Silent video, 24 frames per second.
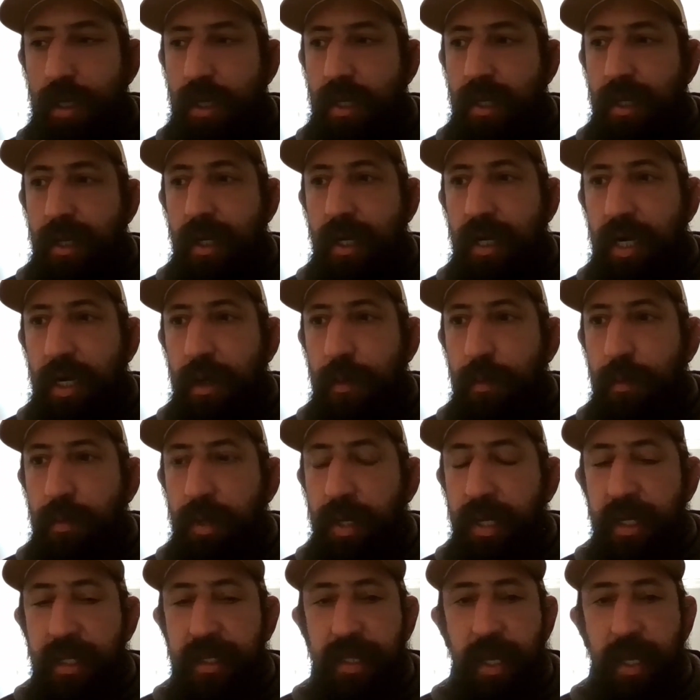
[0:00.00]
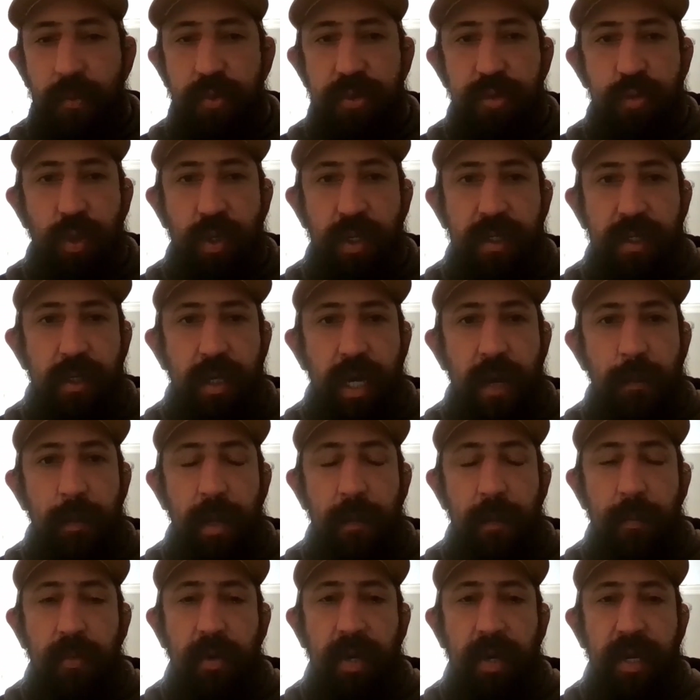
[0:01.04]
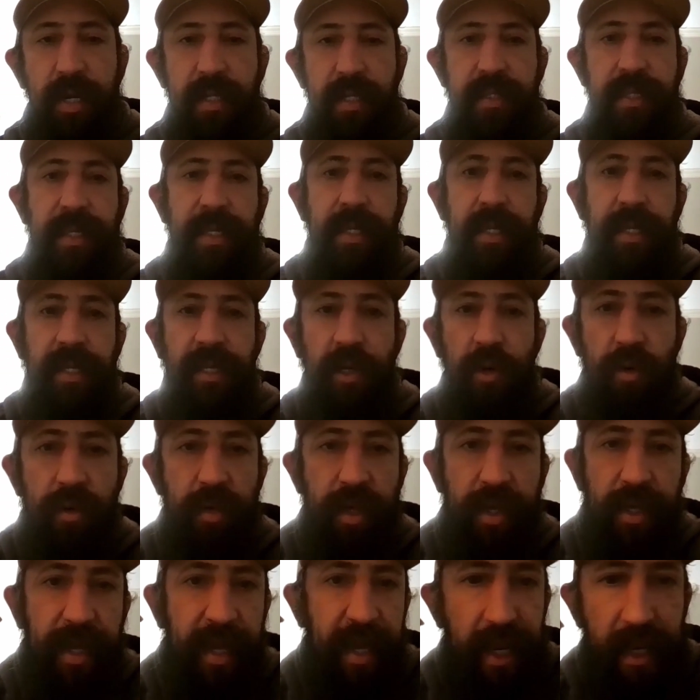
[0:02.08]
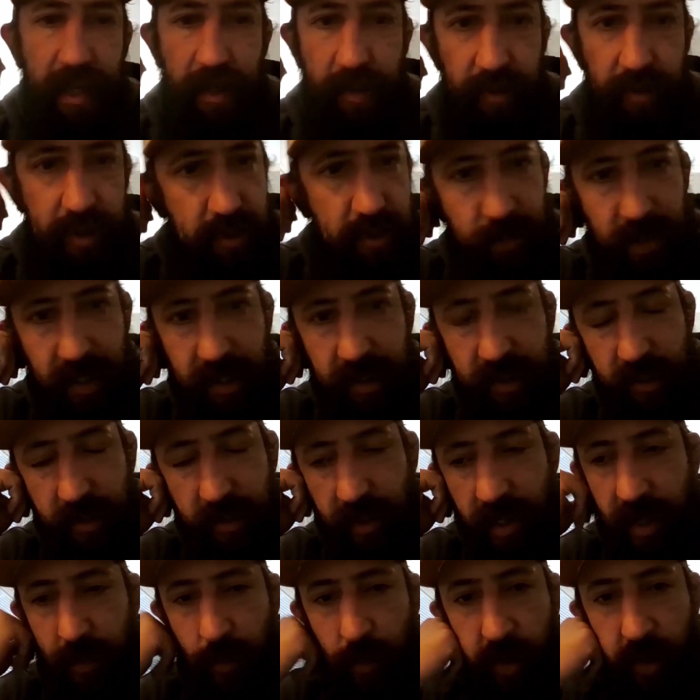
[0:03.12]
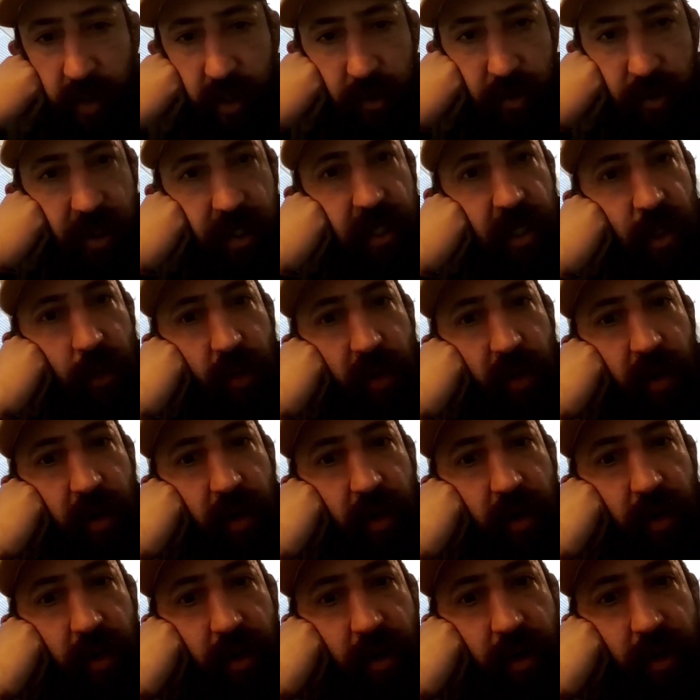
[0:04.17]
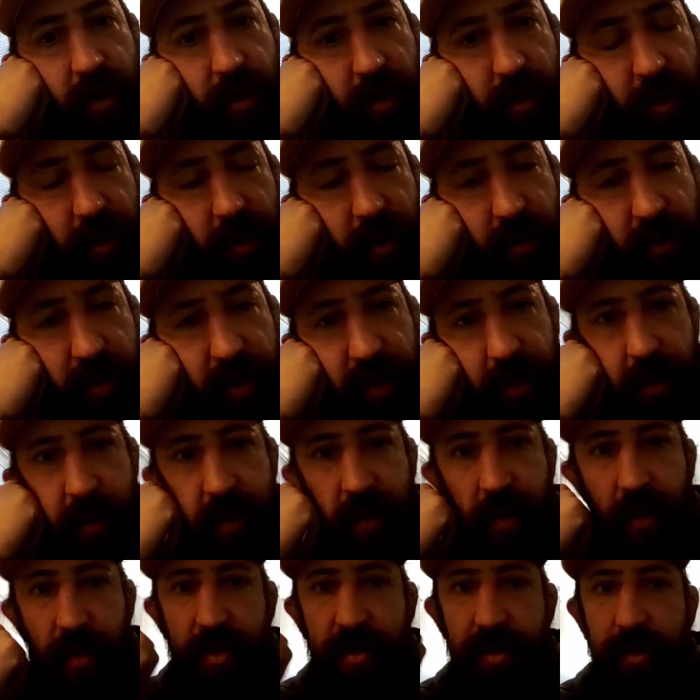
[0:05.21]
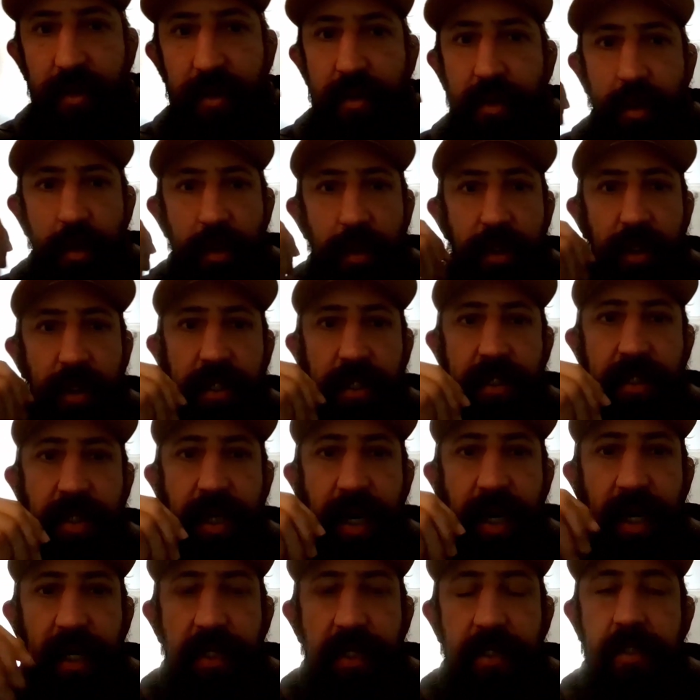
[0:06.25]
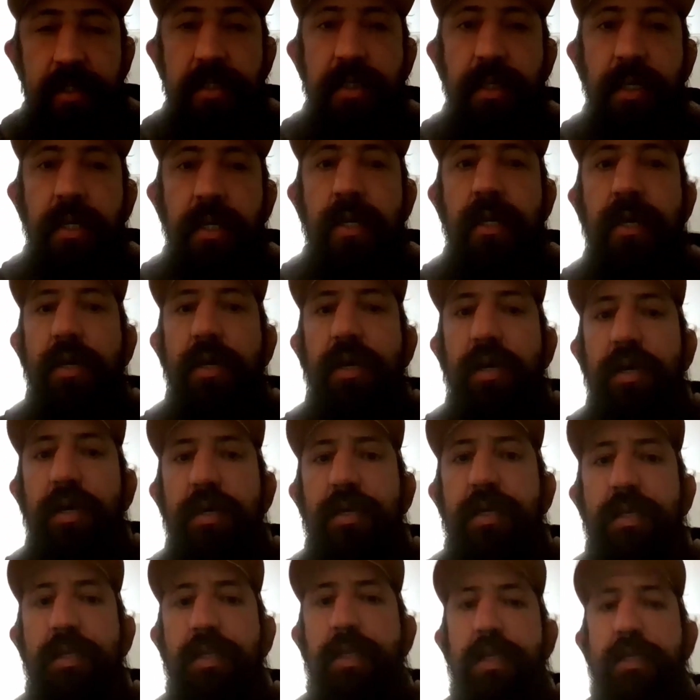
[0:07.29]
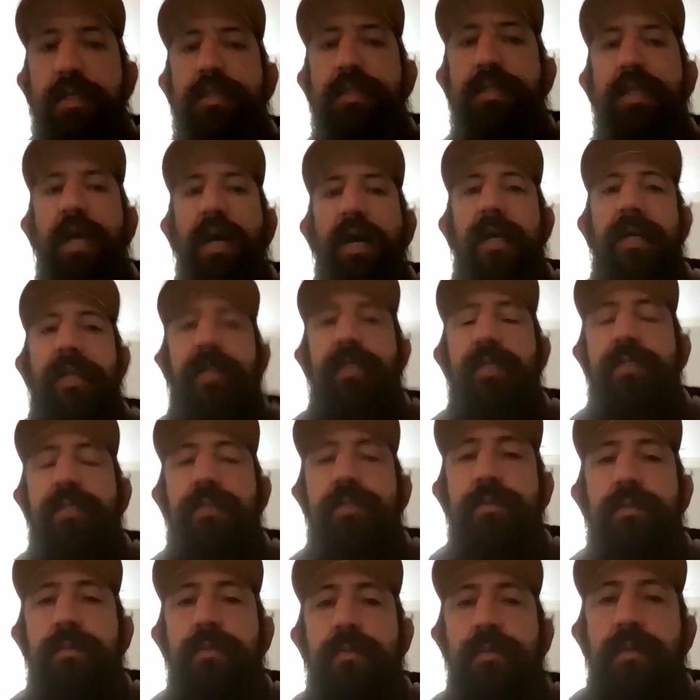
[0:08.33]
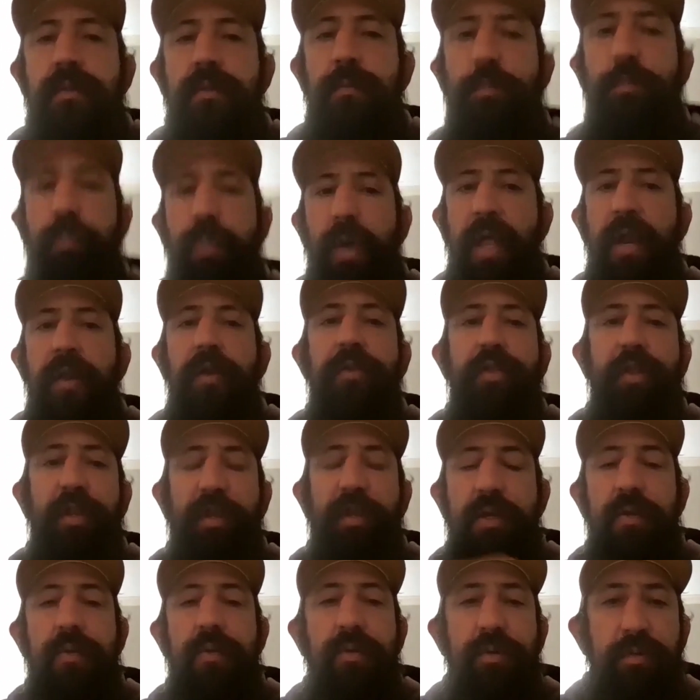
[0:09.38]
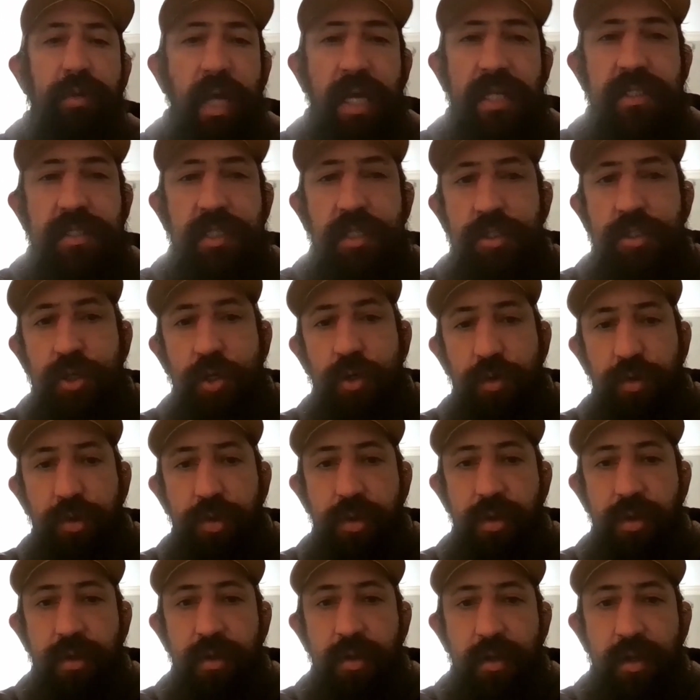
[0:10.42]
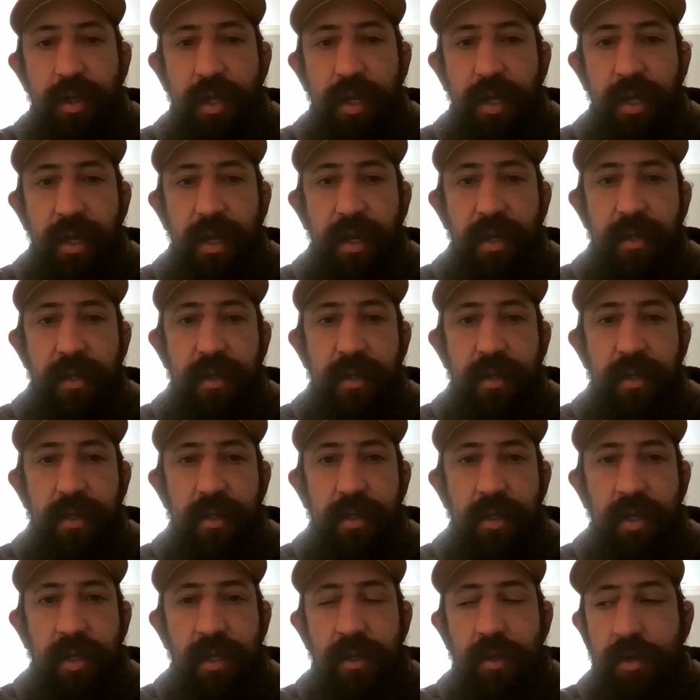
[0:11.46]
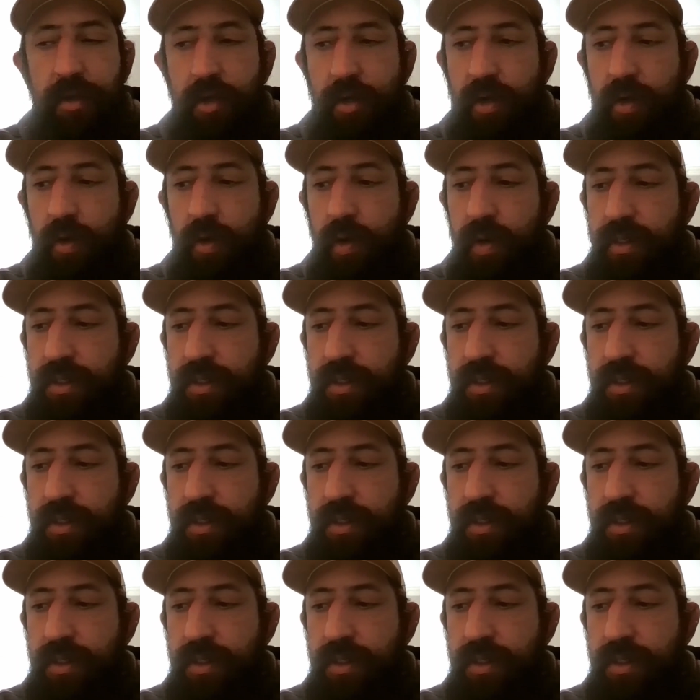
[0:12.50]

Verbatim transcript: Yeah. Um, and that was what got my brain yeah. thinking, going like, "Hey, listen, man, you're not where you think you are." mm You know, like there's the, this guy is this guy is better than you. That's the truth. Yeah. And either you're